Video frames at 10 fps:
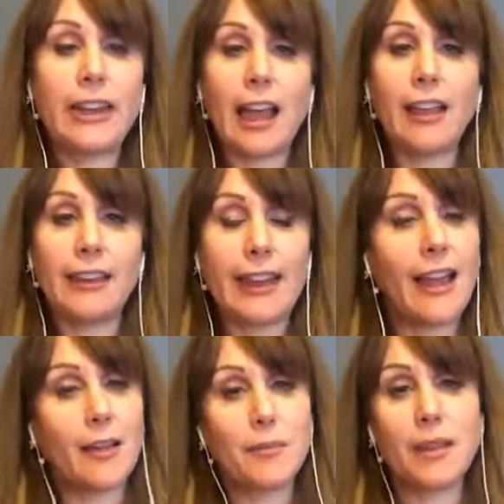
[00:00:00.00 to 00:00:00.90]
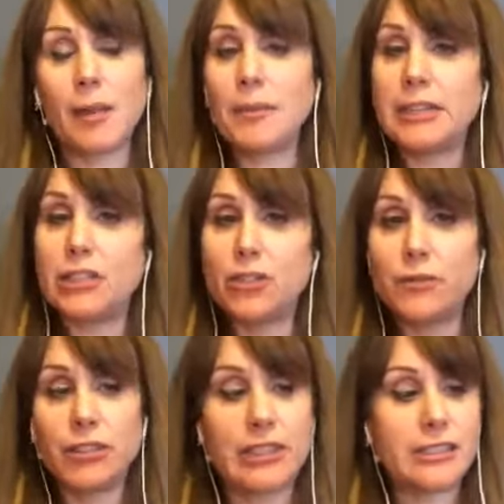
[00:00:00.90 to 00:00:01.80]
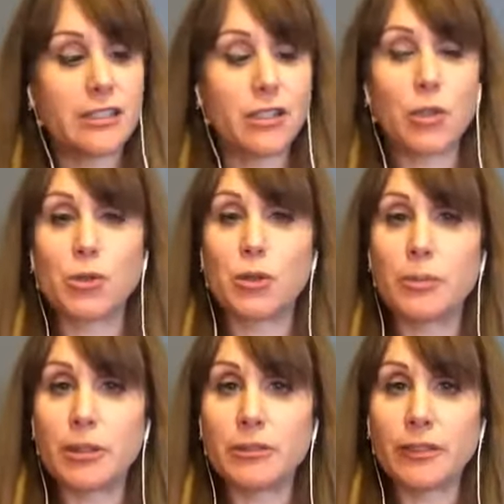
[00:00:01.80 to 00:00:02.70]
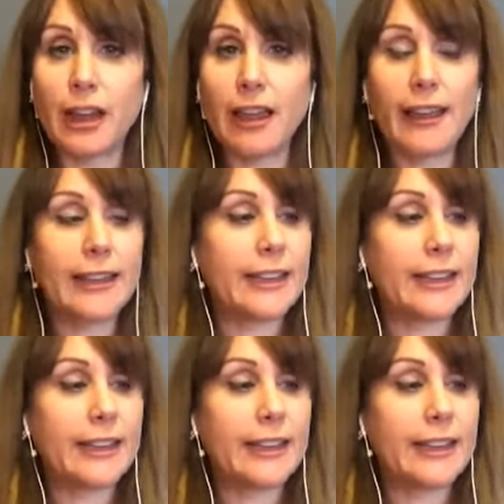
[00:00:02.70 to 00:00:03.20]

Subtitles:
I'm the introvert. He's the social butterfly. And it